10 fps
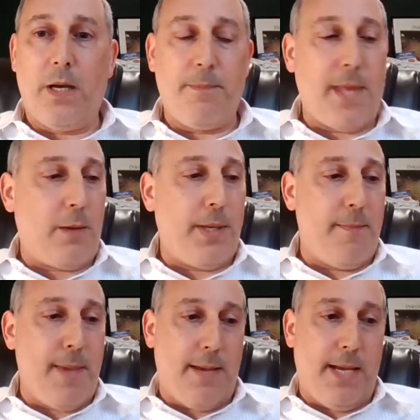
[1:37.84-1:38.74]
That'll be the
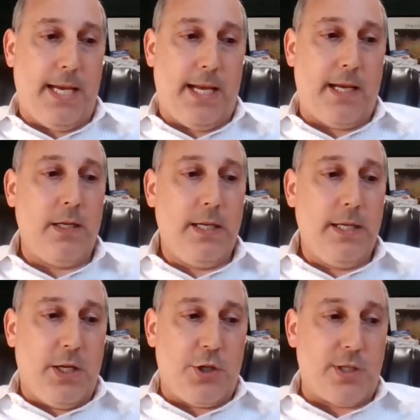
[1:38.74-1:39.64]
May meeting.
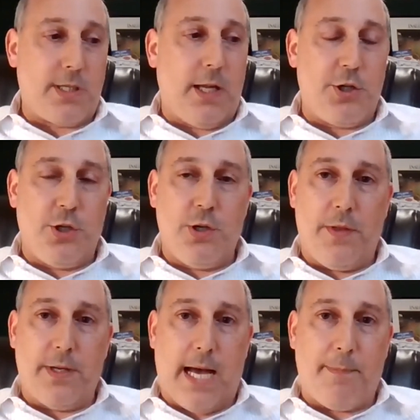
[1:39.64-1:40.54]
Just to let you know,
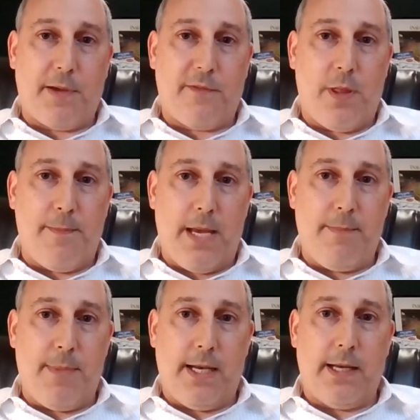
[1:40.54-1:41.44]
the topic for the May
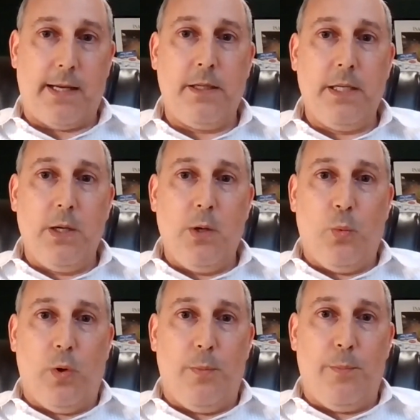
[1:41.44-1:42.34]
meeting
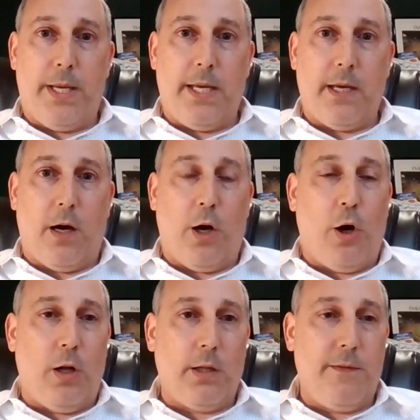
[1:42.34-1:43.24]
will be
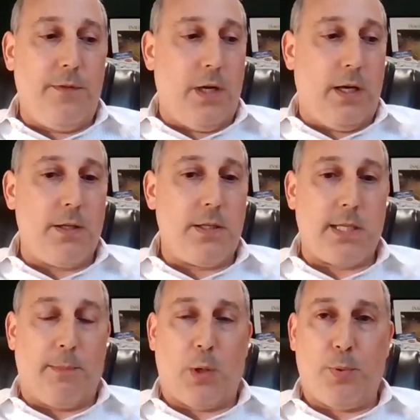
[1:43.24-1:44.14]
all of the
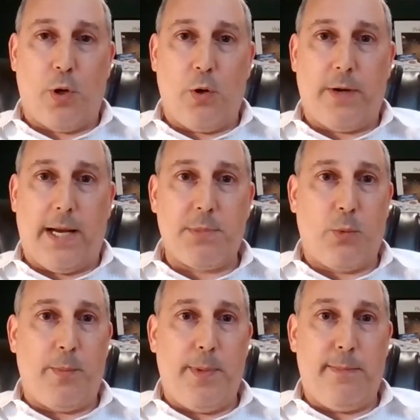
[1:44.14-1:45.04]
summer programs that
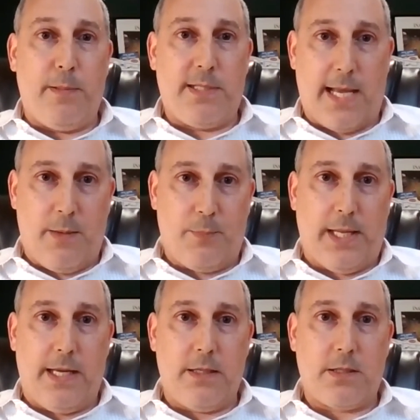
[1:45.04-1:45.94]
will be taking
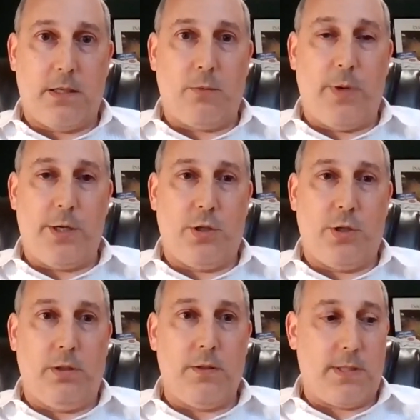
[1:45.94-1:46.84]
place:
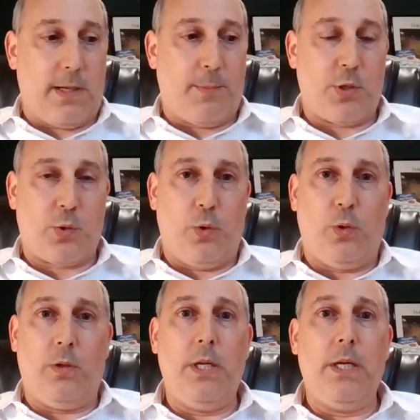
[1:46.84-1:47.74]
Regional Summer
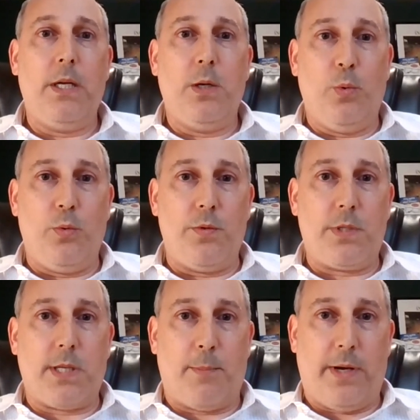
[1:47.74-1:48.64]
School, Wooten
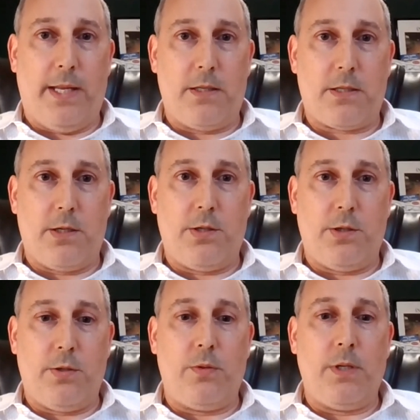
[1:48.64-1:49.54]
Summer
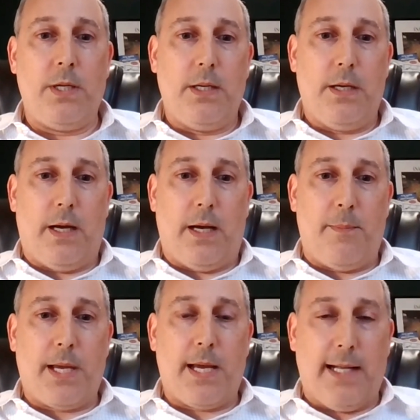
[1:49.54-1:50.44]
Institute,
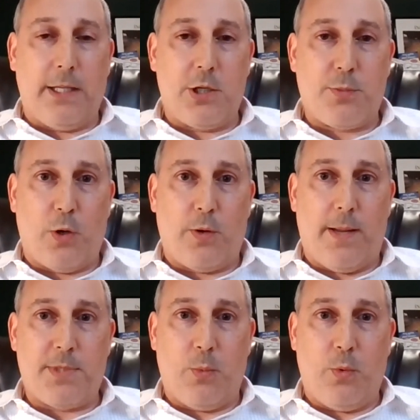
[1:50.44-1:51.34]
the college
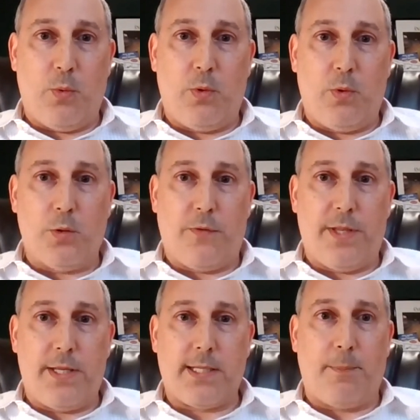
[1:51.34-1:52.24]
programs that Wooten holds over
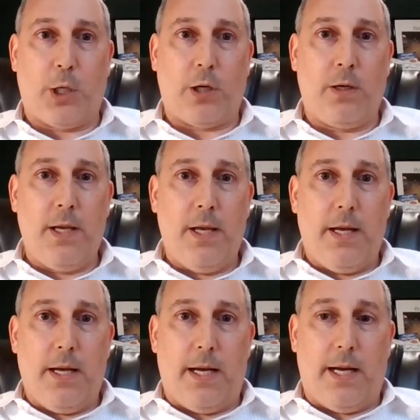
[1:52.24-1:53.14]
the summer.
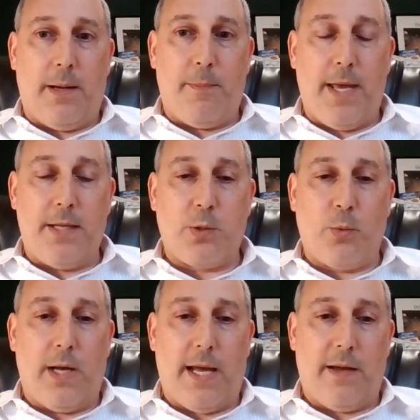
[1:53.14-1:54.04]
And so
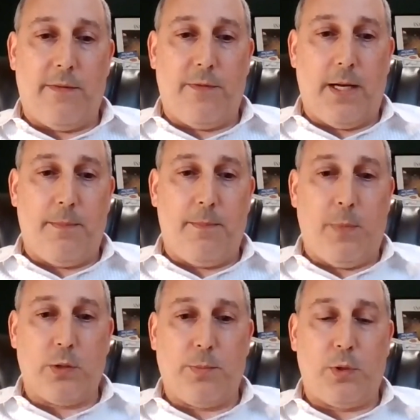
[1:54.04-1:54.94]
we'll have
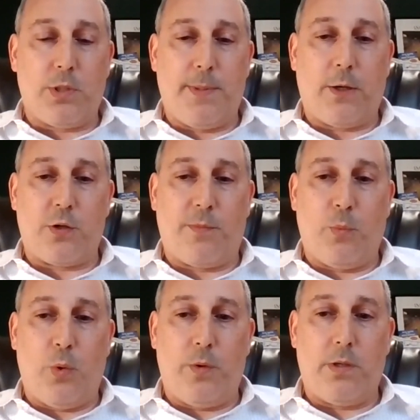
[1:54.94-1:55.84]
multiple speakers from
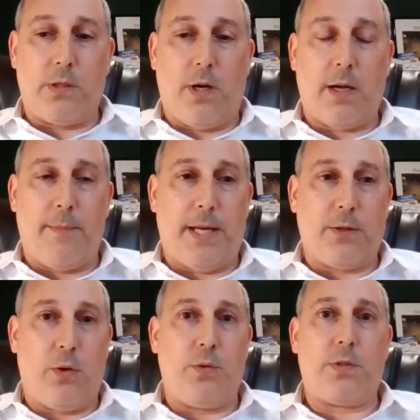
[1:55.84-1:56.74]
Wooten to talk about
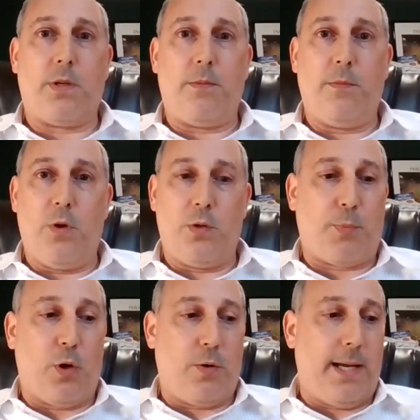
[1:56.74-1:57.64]
those
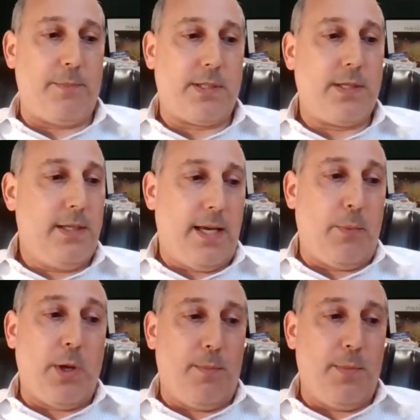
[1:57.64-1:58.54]
programs. And
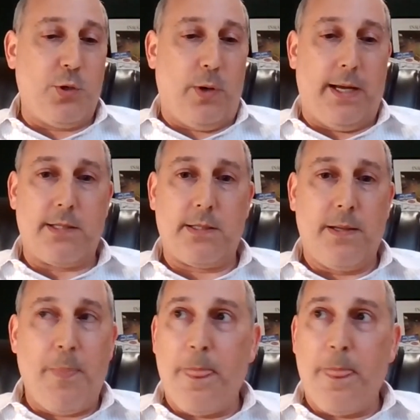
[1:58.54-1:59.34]
we hope you join us.